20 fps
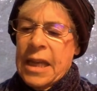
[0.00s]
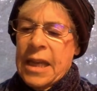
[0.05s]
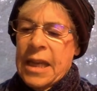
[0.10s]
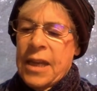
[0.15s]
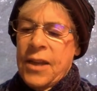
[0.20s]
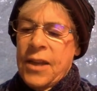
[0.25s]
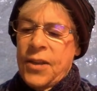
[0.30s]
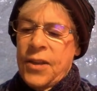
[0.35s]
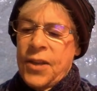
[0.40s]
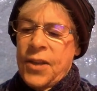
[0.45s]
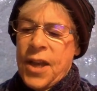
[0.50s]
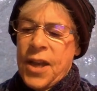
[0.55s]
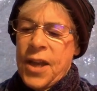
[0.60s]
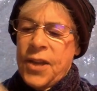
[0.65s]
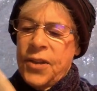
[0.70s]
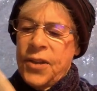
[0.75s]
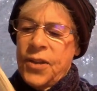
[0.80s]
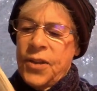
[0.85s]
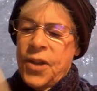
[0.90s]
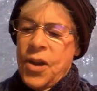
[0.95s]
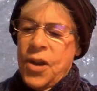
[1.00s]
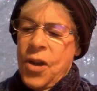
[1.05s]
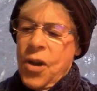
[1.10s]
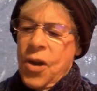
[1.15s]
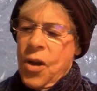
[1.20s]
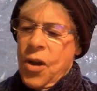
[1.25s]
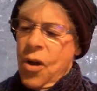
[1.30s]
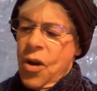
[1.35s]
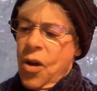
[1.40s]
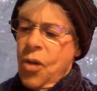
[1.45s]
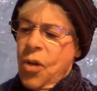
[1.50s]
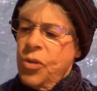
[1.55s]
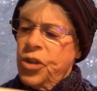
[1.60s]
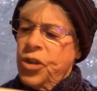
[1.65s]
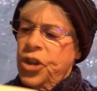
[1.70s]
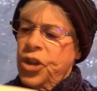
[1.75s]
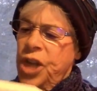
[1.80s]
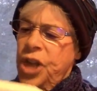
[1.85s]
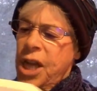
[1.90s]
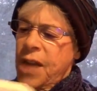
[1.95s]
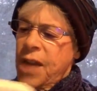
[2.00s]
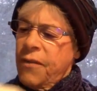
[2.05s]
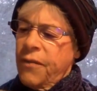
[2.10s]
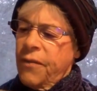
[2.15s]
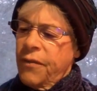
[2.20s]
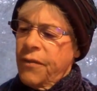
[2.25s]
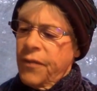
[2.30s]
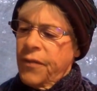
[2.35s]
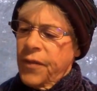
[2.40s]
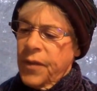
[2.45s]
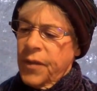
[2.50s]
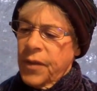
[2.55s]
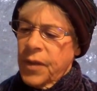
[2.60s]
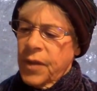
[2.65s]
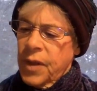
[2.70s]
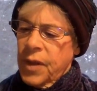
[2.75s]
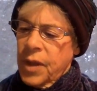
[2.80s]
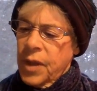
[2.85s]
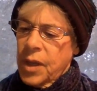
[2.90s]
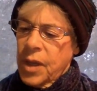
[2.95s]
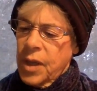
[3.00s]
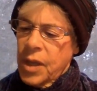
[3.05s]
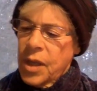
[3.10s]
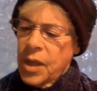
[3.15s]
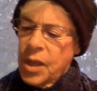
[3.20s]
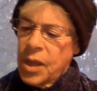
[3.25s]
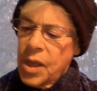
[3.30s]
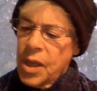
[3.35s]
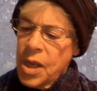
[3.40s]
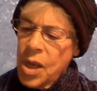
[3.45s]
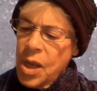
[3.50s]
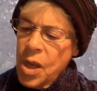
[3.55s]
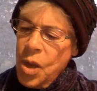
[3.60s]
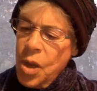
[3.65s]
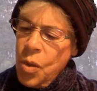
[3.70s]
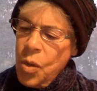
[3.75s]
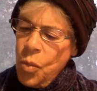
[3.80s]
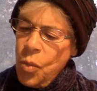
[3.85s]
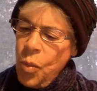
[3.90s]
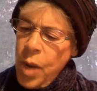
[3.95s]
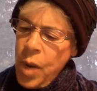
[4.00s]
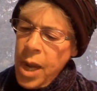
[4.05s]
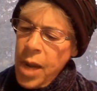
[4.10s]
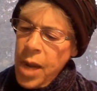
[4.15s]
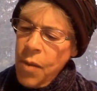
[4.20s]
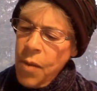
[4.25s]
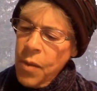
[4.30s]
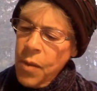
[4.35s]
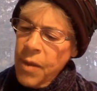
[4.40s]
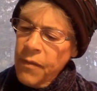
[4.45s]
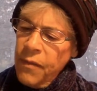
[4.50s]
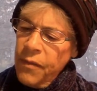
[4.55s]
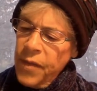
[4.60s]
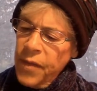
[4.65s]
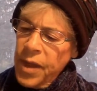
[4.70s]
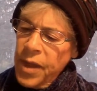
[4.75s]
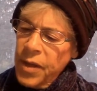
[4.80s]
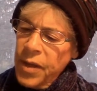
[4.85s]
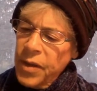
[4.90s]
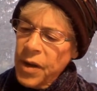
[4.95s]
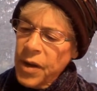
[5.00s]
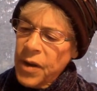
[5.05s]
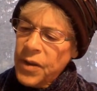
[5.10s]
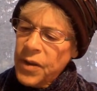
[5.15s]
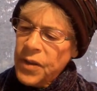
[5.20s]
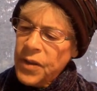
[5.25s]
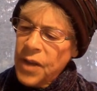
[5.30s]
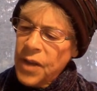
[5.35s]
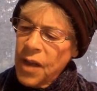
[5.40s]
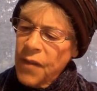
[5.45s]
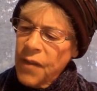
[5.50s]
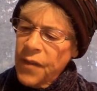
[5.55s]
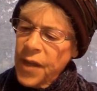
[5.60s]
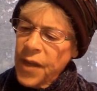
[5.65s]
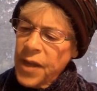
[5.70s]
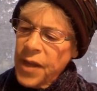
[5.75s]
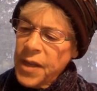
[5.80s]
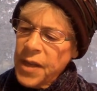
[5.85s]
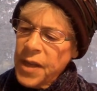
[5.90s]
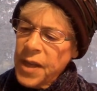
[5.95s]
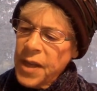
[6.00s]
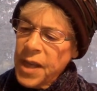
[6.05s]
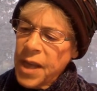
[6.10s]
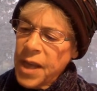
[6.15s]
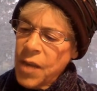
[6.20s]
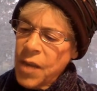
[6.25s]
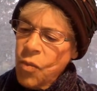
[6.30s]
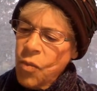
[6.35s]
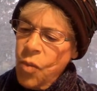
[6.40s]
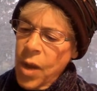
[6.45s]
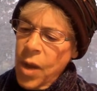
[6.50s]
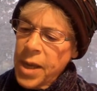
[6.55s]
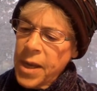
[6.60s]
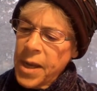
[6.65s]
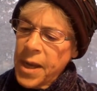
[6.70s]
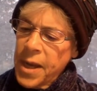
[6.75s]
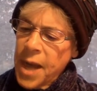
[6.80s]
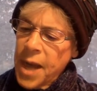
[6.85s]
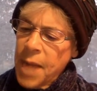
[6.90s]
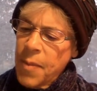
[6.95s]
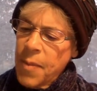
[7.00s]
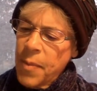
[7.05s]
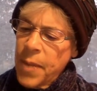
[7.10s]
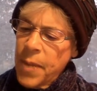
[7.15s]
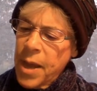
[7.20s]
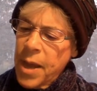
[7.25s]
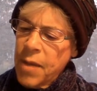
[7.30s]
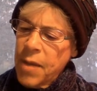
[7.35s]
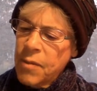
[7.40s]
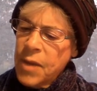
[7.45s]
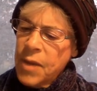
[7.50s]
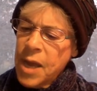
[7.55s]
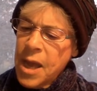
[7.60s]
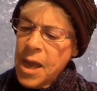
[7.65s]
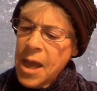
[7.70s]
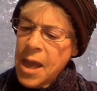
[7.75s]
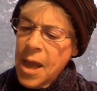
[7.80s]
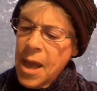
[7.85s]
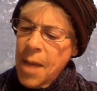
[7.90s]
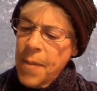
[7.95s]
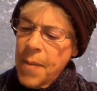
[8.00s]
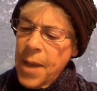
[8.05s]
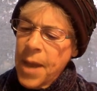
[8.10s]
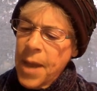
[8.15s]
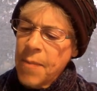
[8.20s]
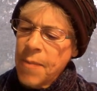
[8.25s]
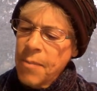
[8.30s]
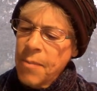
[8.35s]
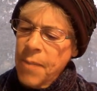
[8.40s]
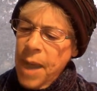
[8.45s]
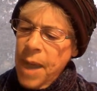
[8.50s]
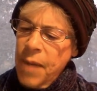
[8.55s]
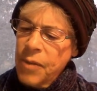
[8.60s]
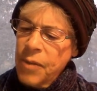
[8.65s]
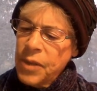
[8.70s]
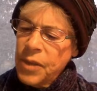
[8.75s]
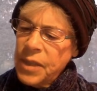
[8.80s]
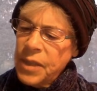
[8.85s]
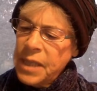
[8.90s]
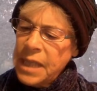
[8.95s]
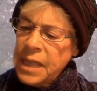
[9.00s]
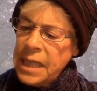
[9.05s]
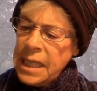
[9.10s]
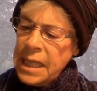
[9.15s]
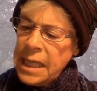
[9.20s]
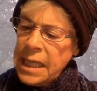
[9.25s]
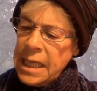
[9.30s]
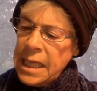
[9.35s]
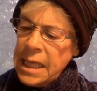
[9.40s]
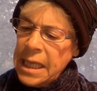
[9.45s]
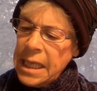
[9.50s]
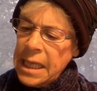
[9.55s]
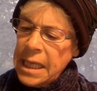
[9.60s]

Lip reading: He says, O chief, we revealed ourselves unto thee at one time upon Mount Tina,